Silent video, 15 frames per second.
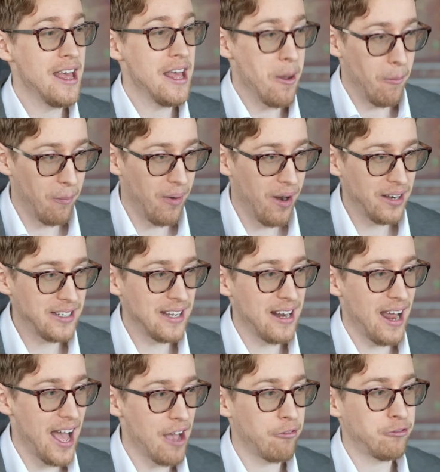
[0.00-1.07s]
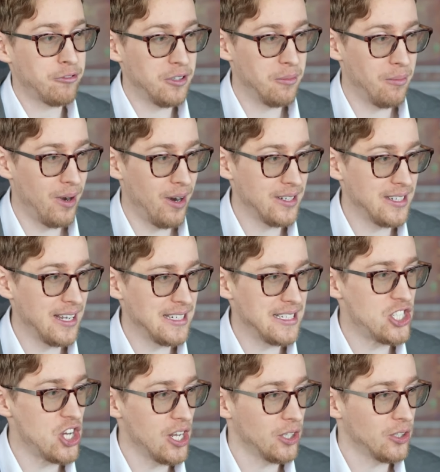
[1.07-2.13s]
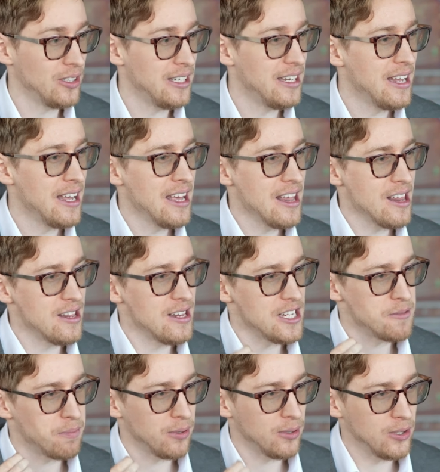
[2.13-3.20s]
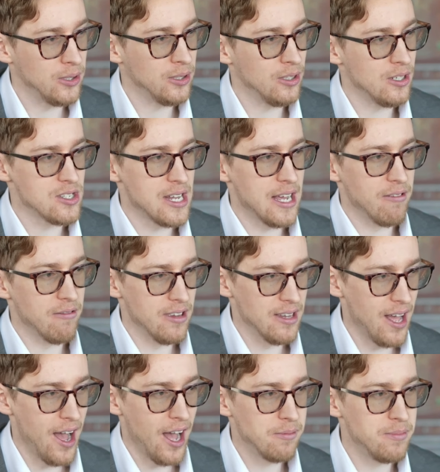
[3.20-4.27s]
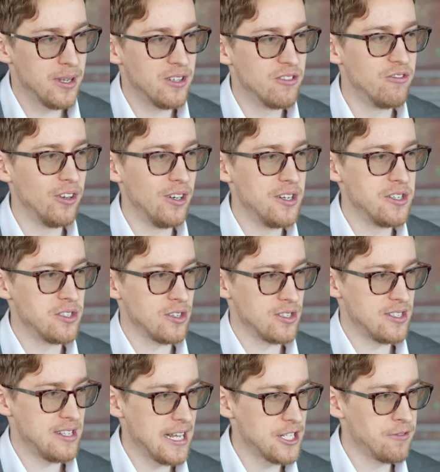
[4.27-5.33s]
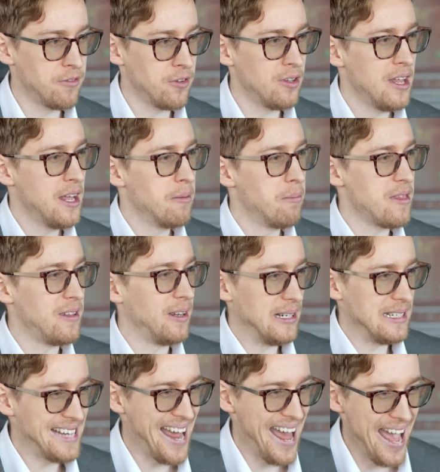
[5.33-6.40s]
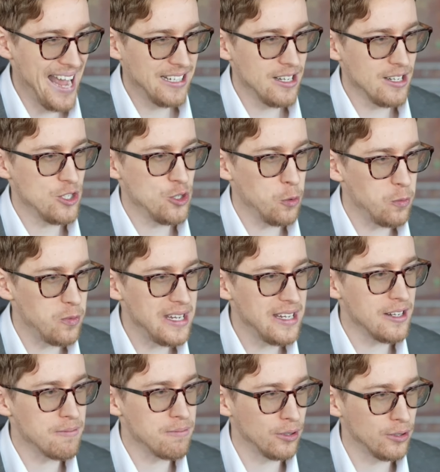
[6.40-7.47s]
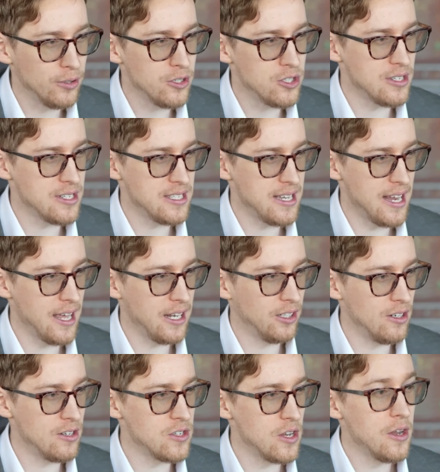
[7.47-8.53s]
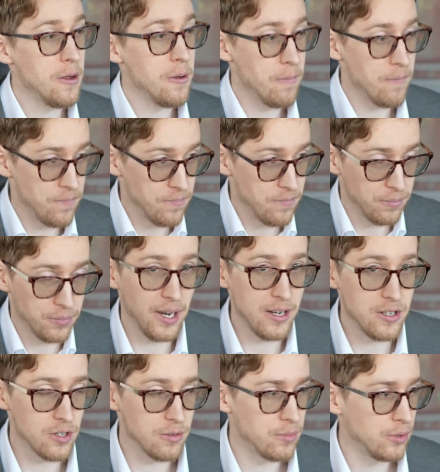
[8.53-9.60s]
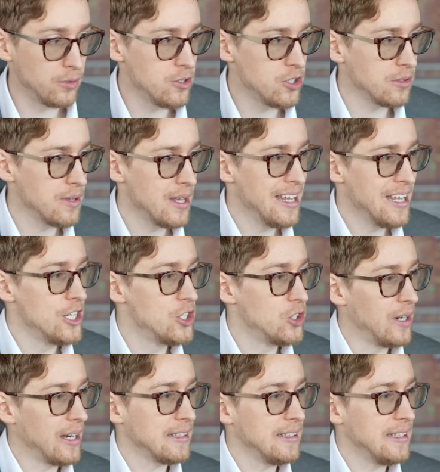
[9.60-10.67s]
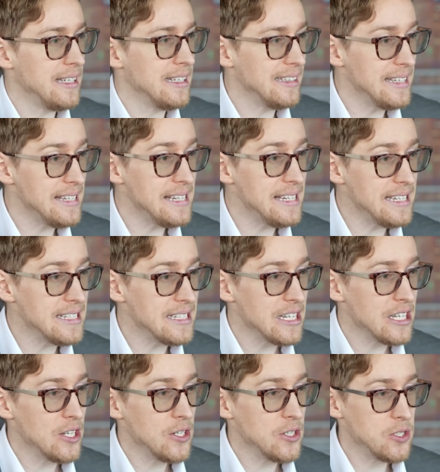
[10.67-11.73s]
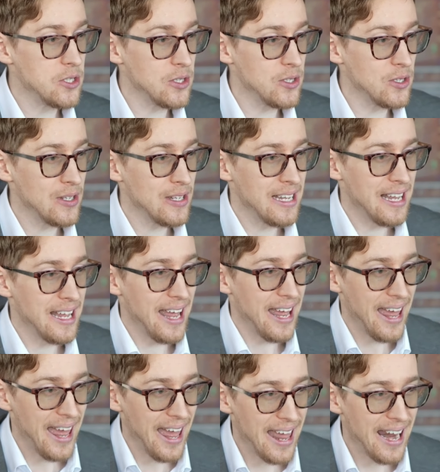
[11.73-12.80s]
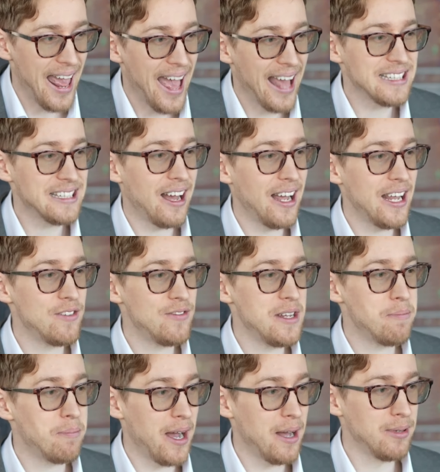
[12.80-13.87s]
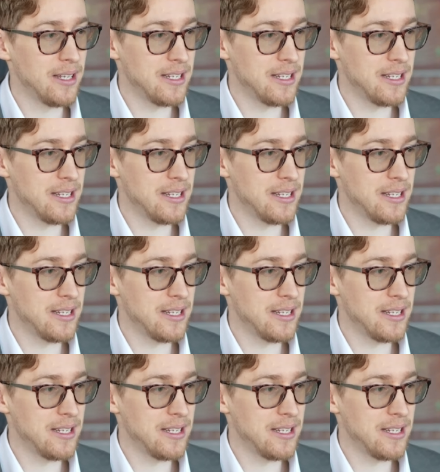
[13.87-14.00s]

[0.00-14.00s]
market after market. Generally, these polluters have not been very successful, but their tactics to weaken pollution standards, price on pollution, directly lead to an anti-EV public